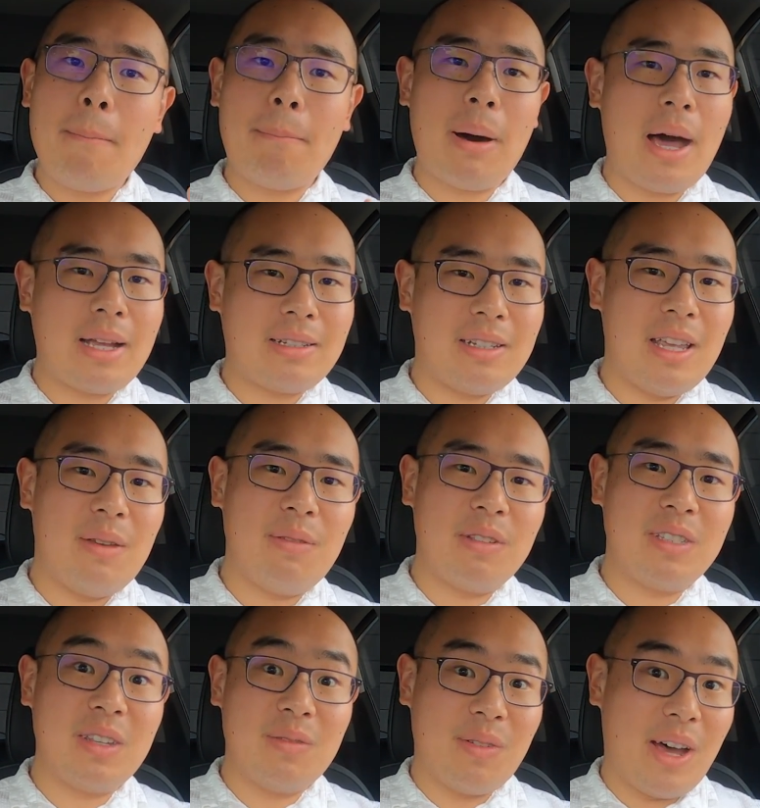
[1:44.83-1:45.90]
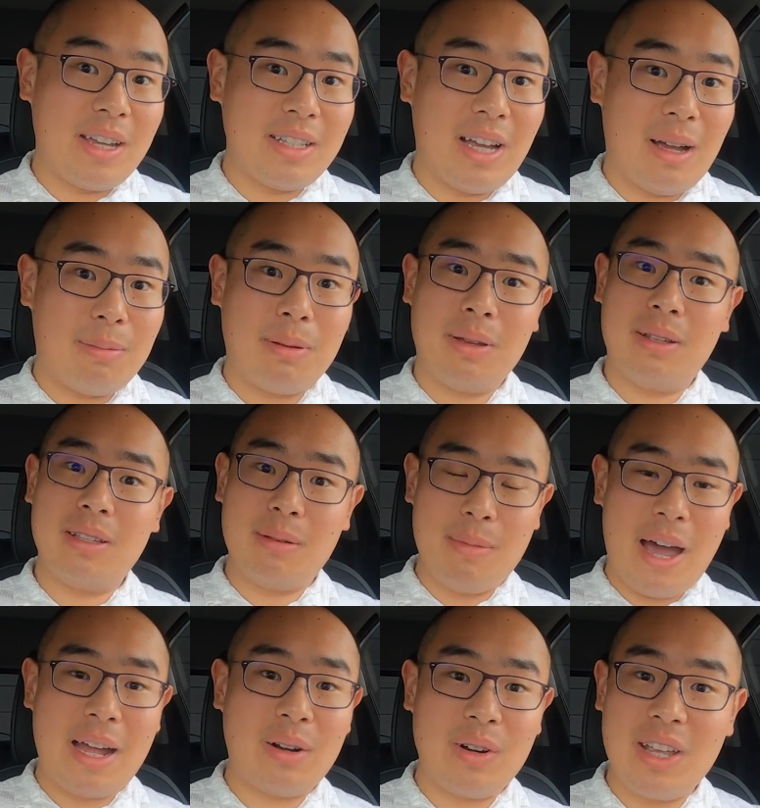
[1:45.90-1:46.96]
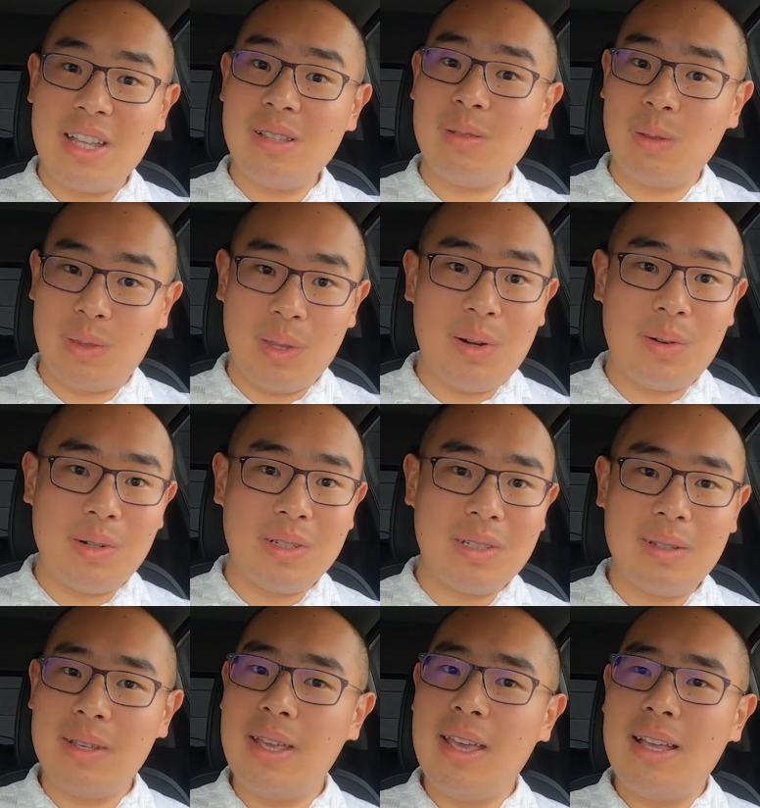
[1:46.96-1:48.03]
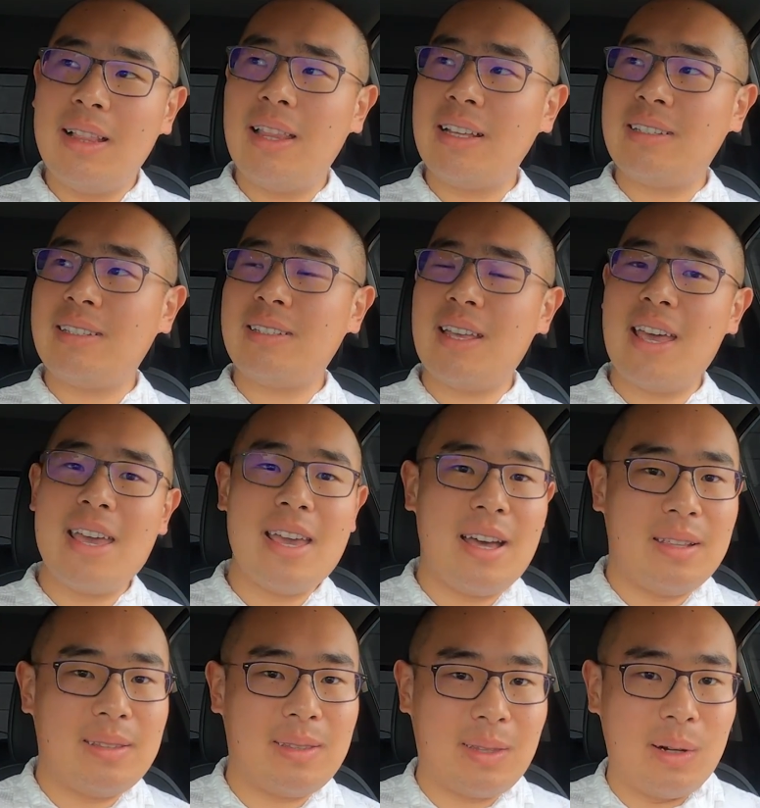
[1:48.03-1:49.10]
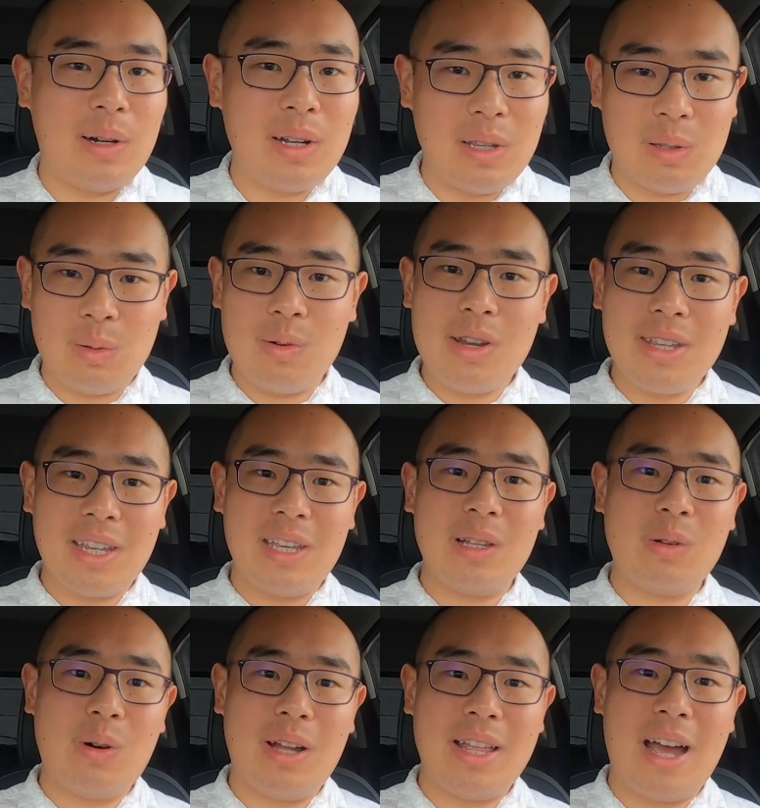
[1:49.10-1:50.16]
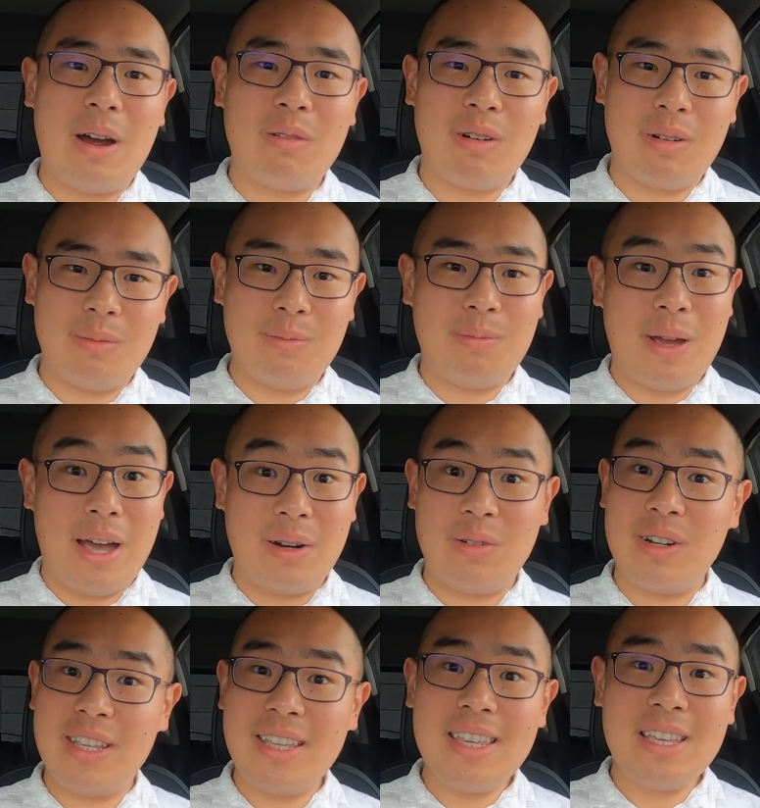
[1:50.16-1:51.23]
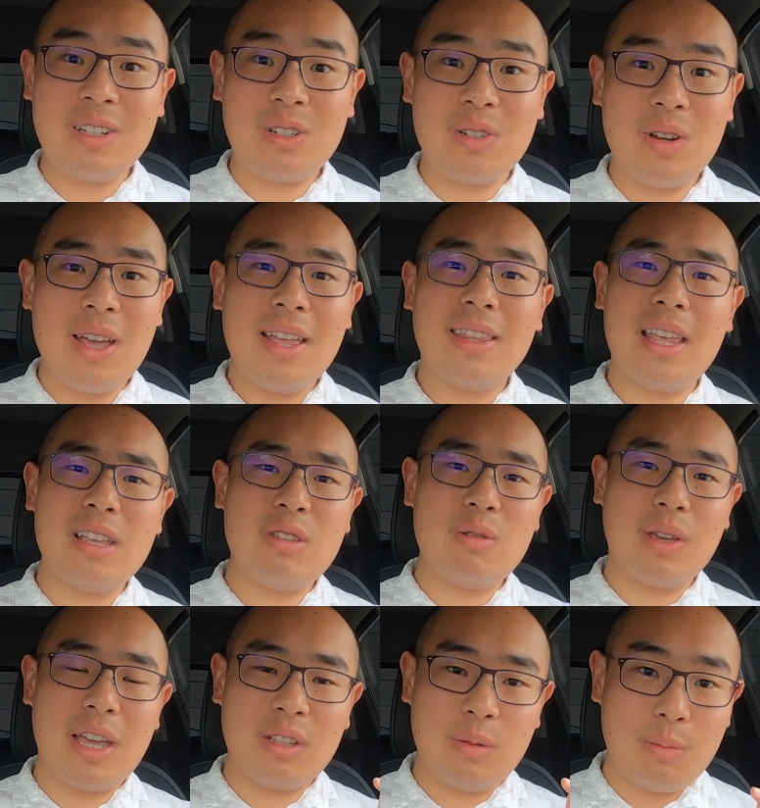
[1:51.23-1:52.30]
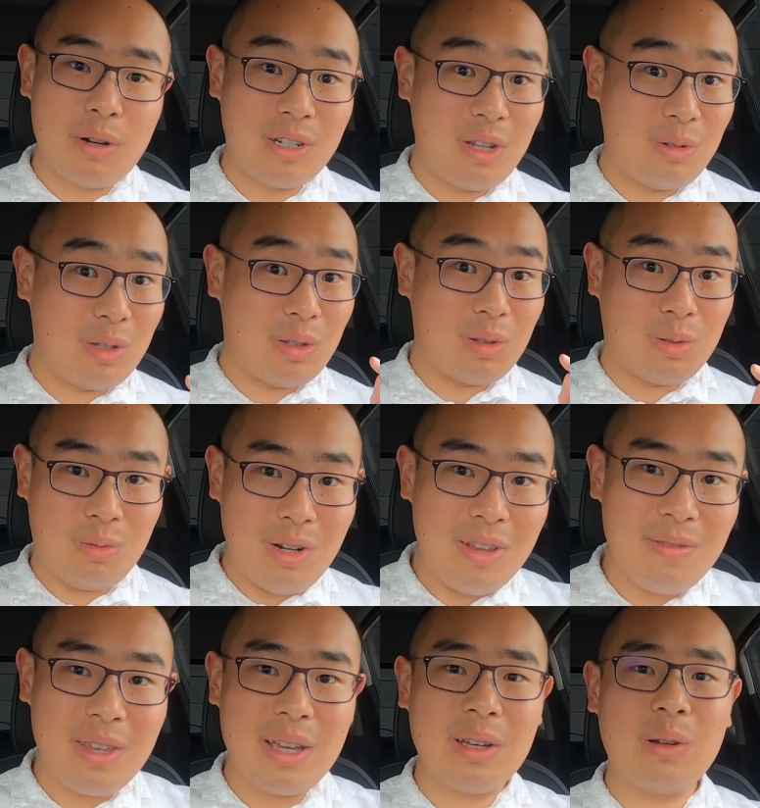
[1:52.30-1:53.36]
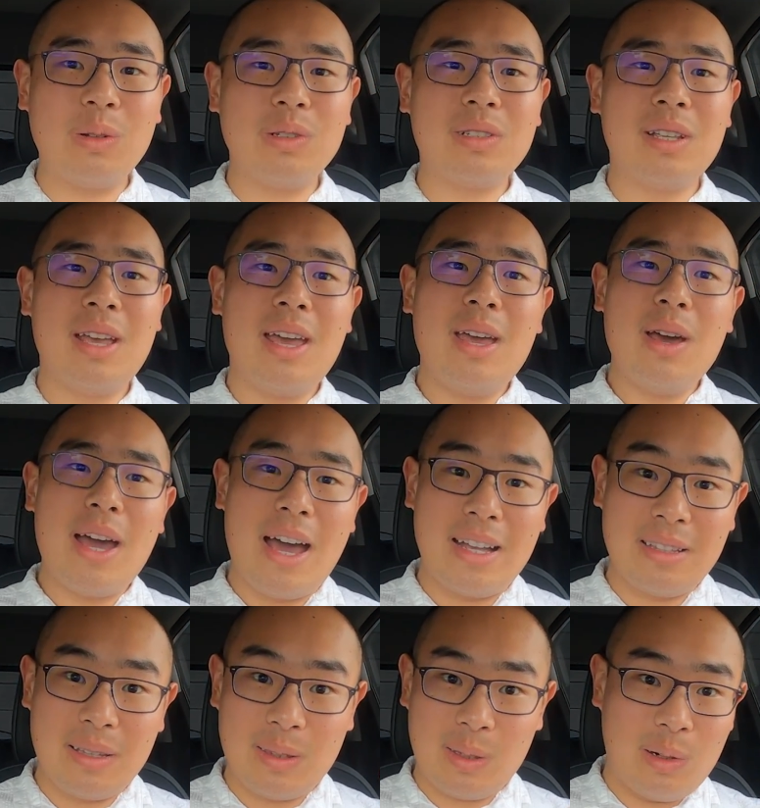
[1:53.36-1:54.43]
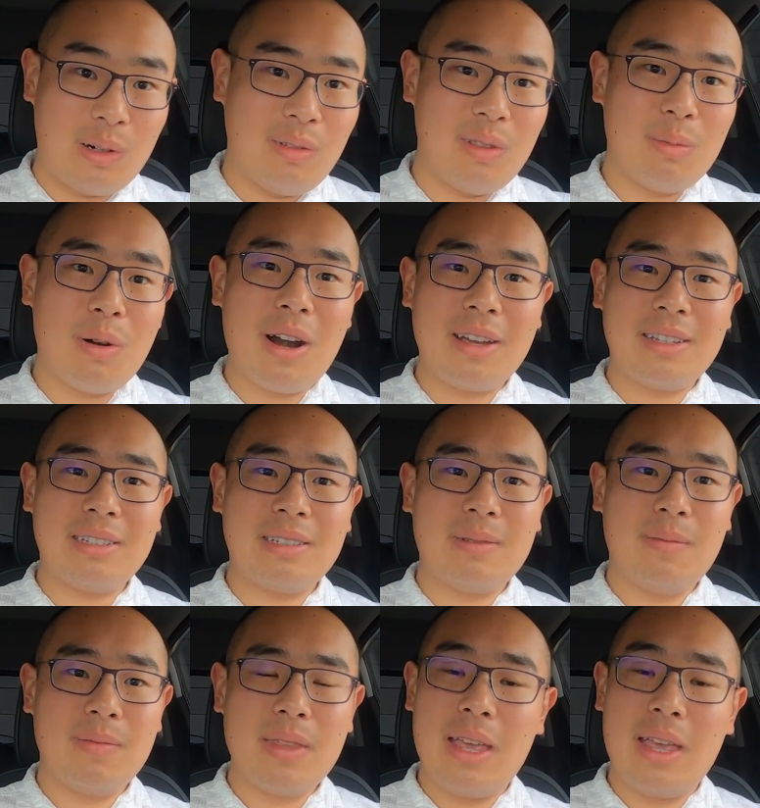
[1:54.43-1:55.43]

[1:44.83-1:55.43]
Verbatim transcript: But if you divide up the battery into thirds, let's say a 33 kilowatt hour battery each, then you get to produce three vehicles at a third of the price.